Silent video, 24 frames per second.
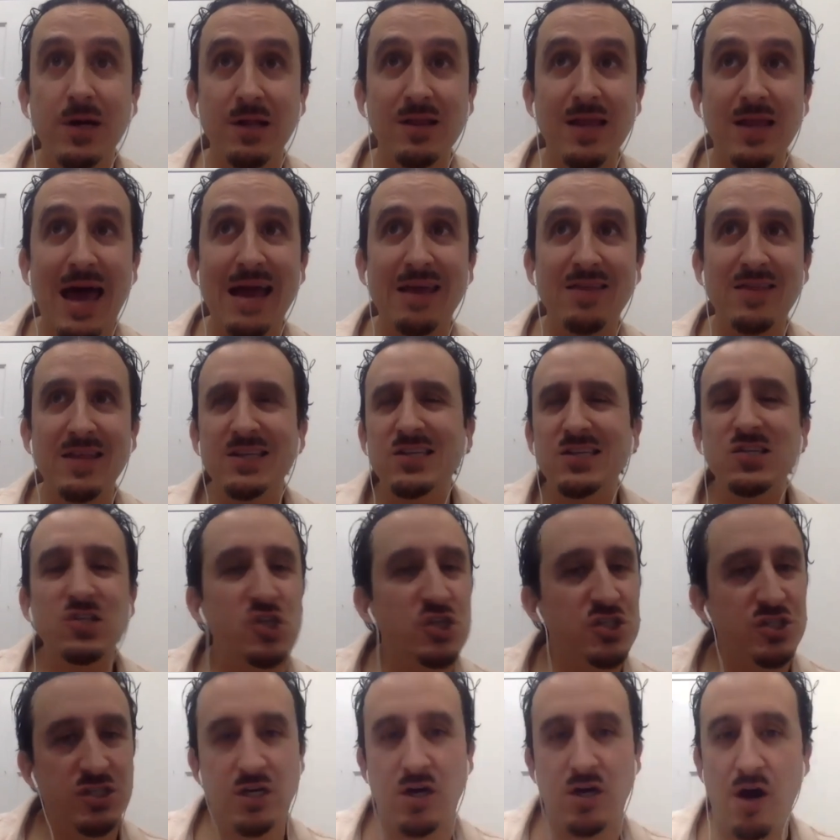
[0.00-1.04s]
a leg. This is
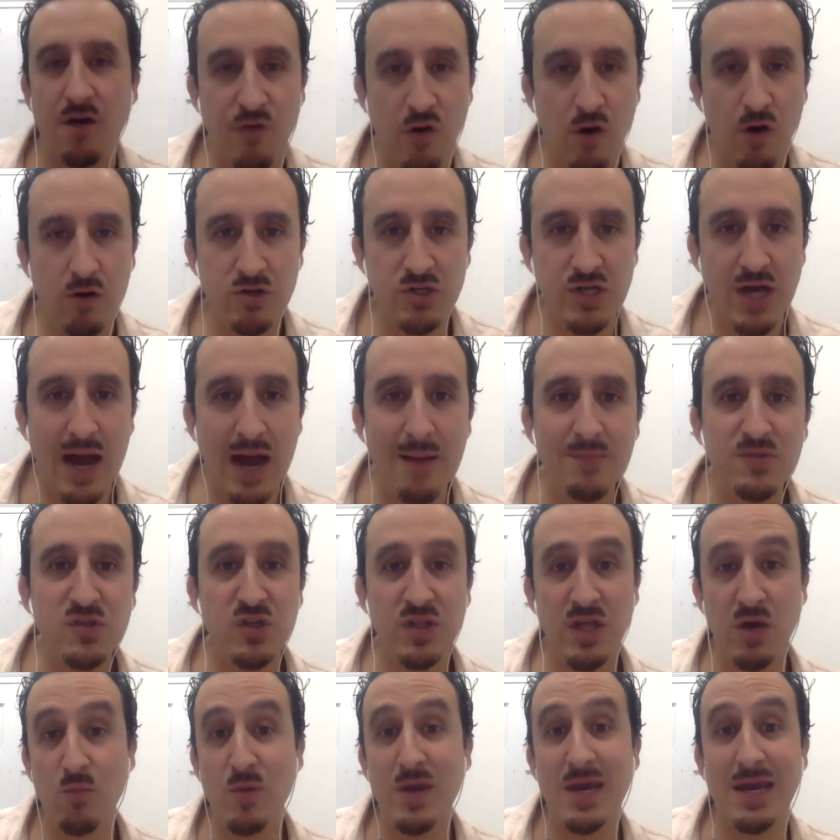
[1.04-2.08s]
just to cover our time so
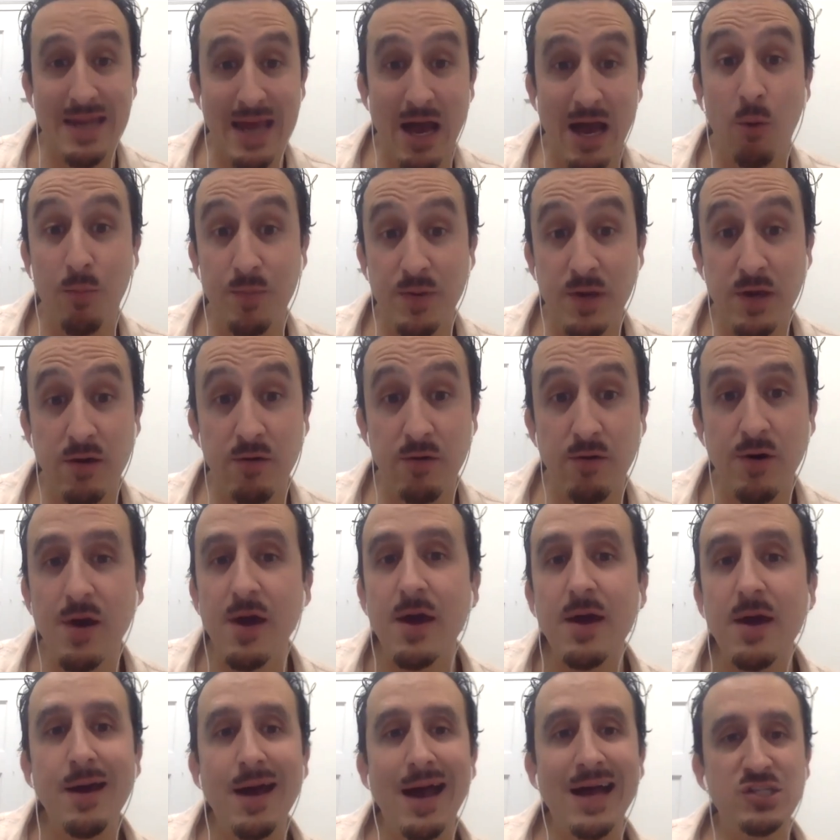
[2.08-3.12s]
that we can help you,
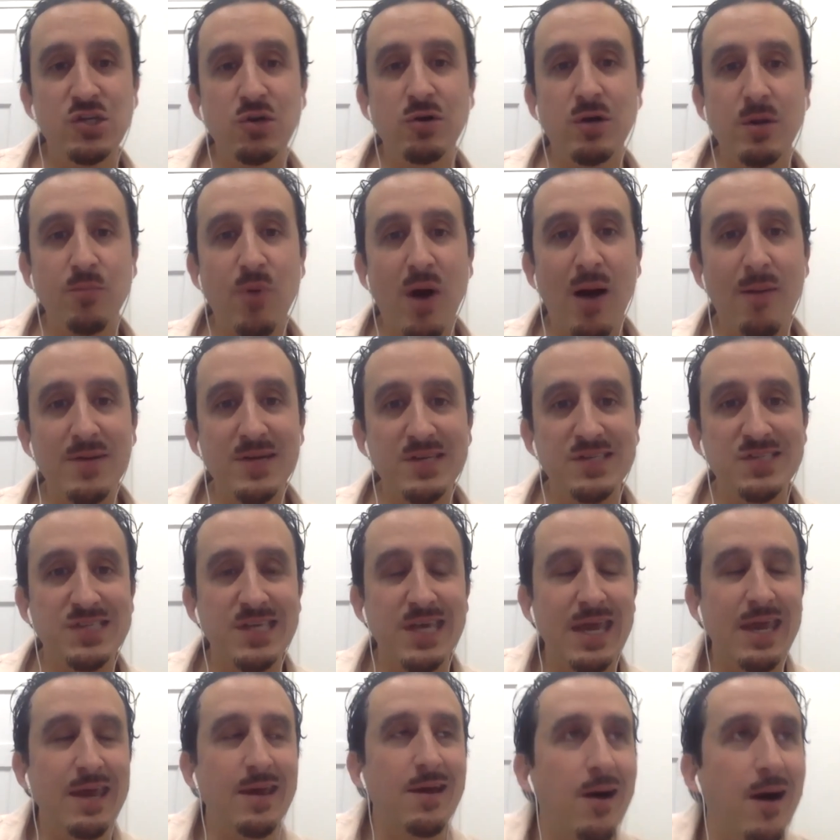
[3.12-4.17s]
as you can probably
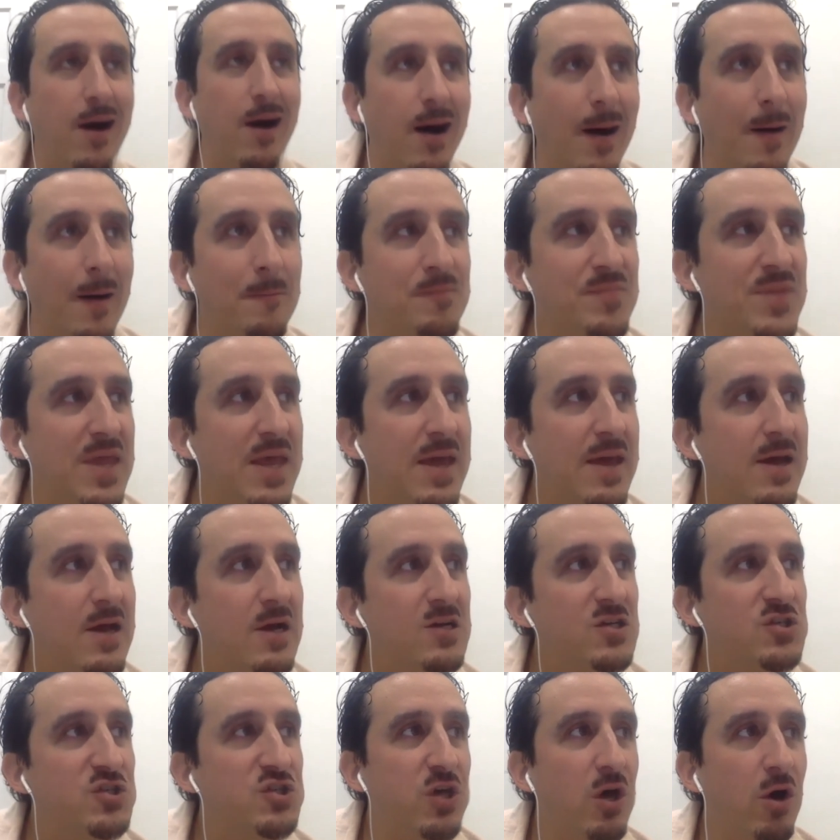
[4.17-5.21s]
see.
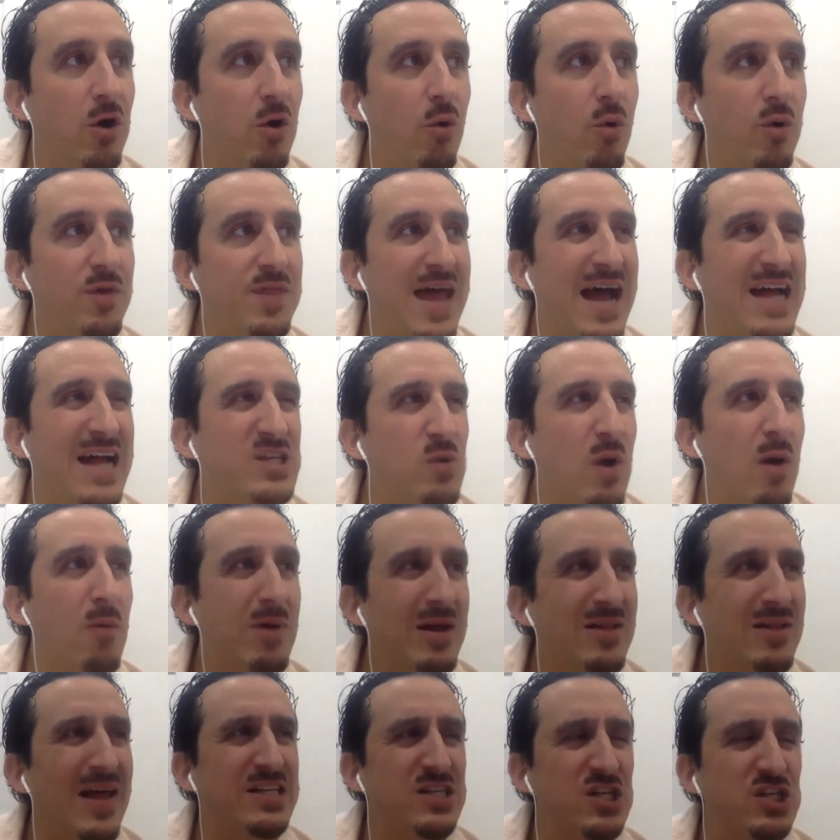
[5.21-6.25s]
So that's why
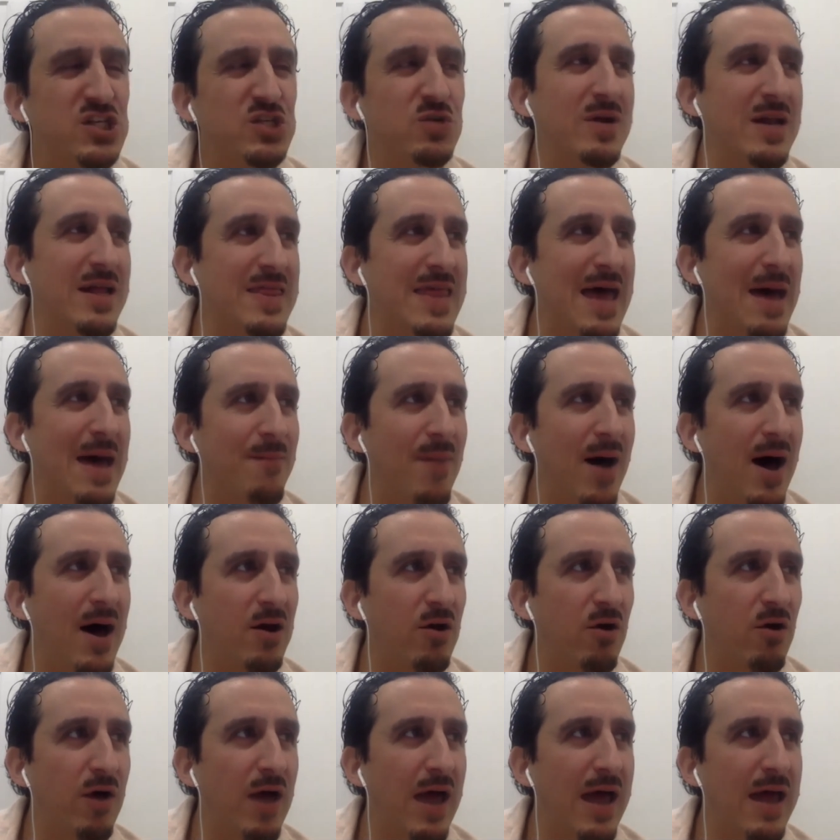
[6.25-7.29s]
we like to do it in that
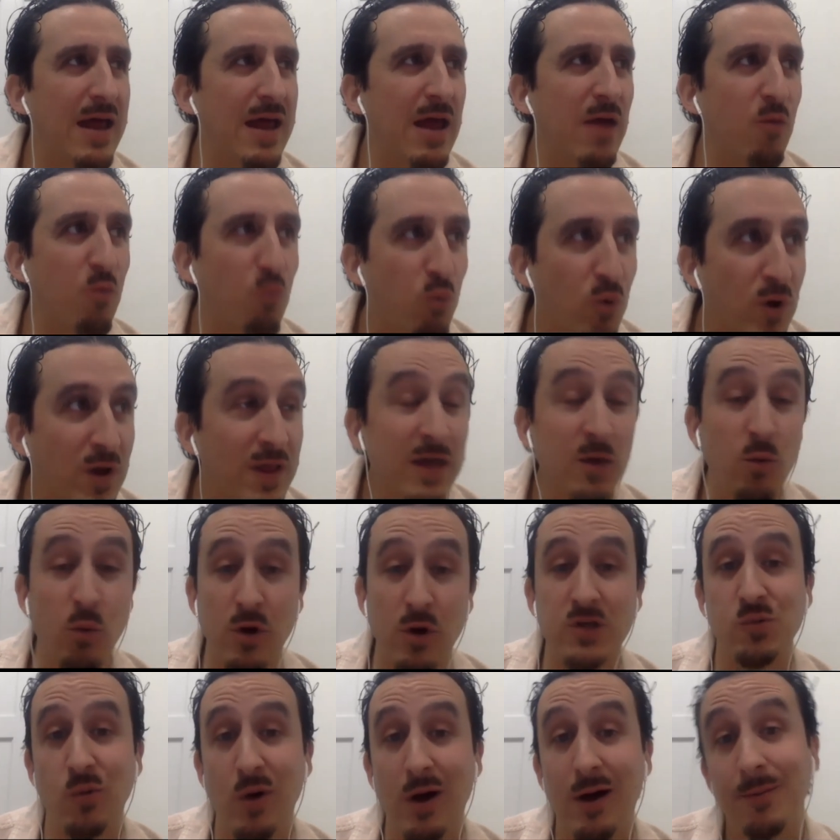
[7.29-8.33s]
model. It really
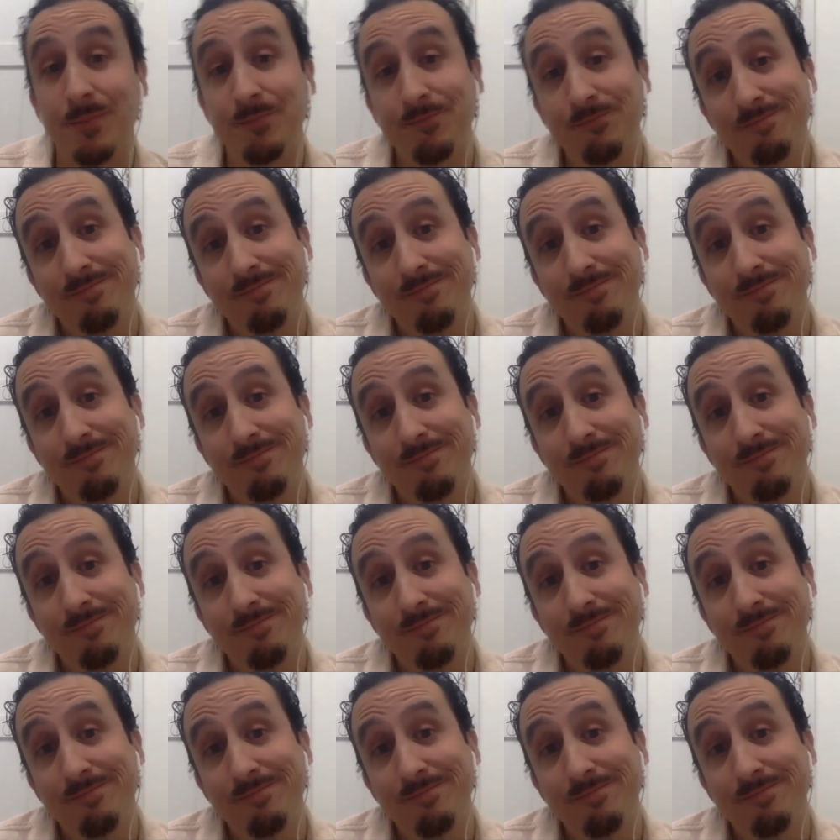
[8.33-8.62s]
works well.